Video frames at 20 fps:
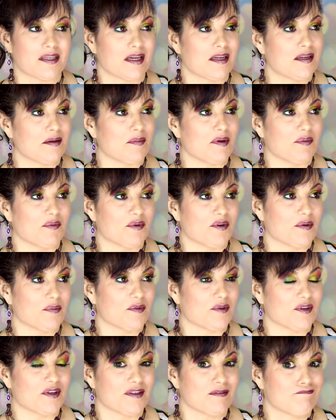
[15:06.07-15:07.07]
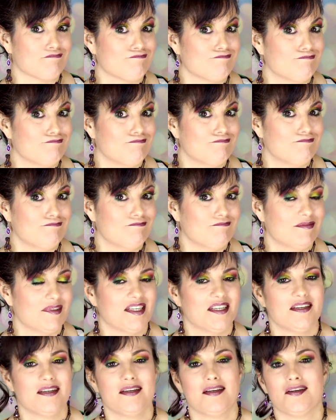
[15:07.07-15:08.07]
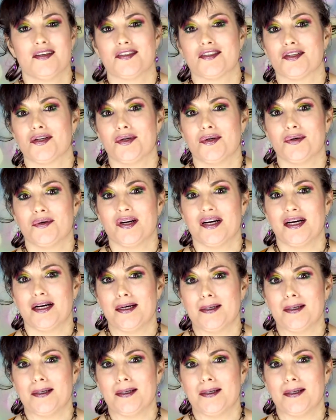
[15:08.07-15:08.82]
getting to me more and more. So,